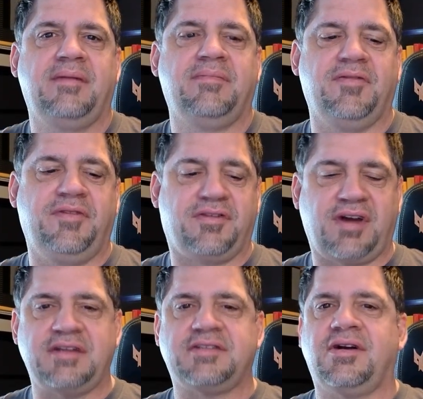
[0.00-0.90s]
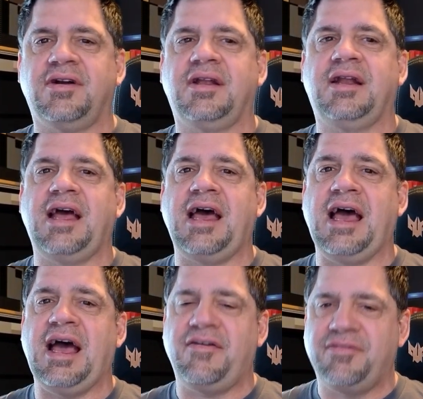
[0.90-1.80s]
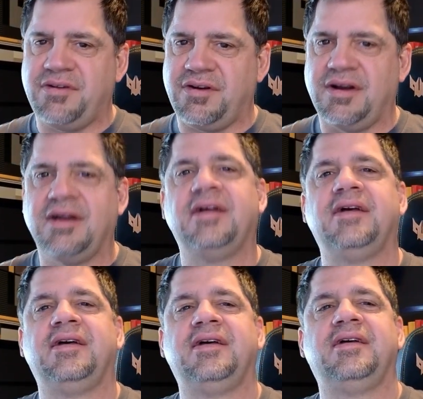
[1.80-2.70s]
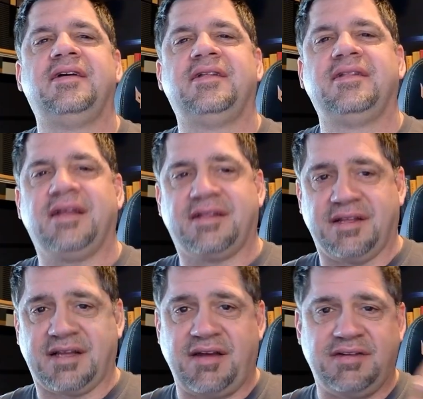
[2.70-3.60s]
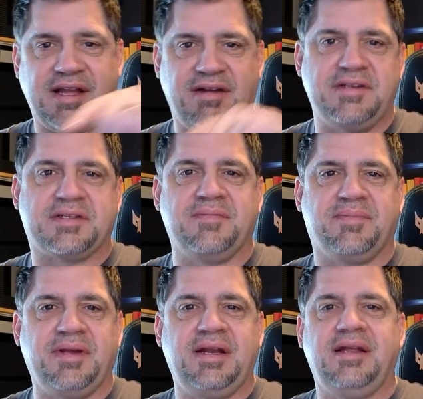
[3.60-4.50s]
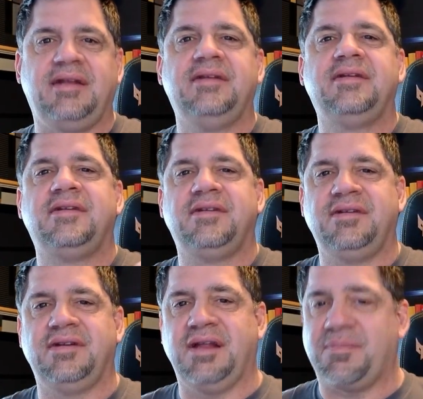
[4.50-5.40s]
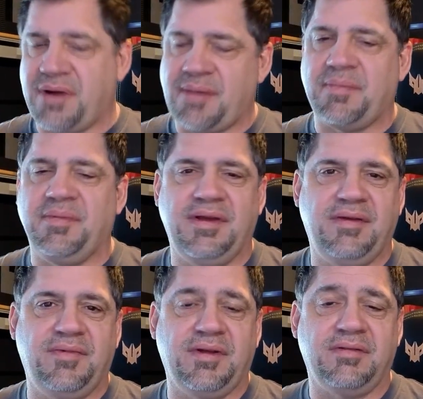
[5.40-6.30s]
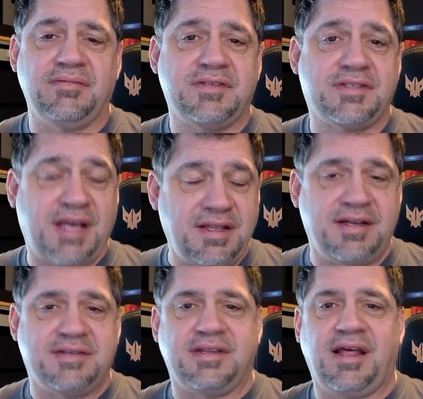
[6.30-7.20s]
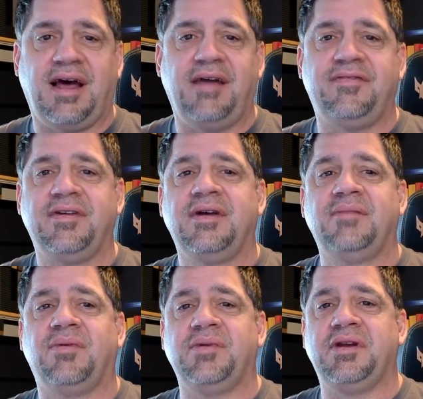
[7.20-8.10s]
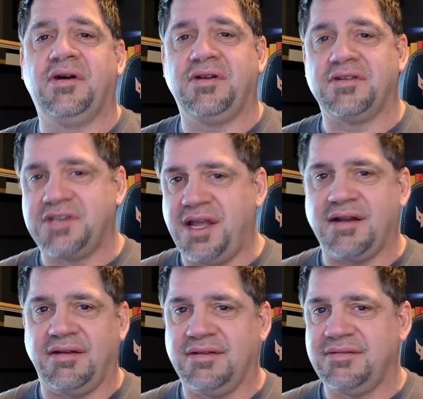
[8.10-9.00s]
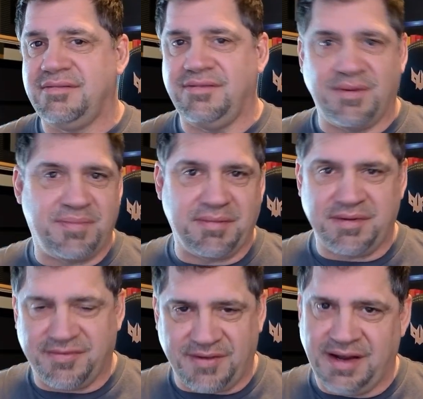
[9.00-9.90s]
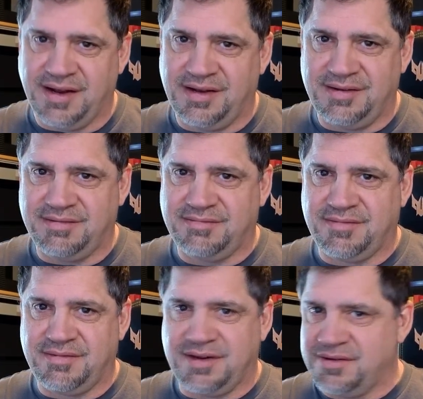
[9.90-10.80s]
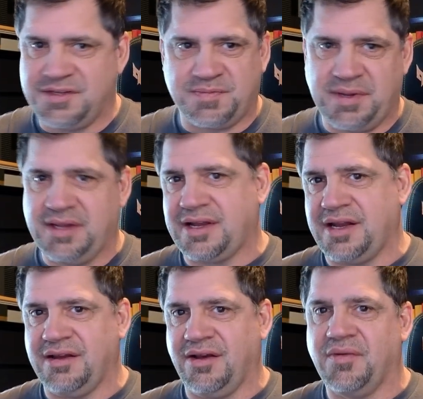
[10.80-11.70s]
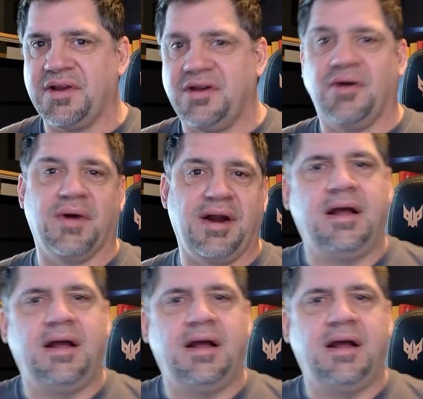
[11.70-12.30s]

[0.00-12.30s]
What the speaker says: But if you try to start it after like the countdown has completed, it probably will say that it's live, but when you go to your channel, you won't be able to find it. It'll just be kind of going nowhere.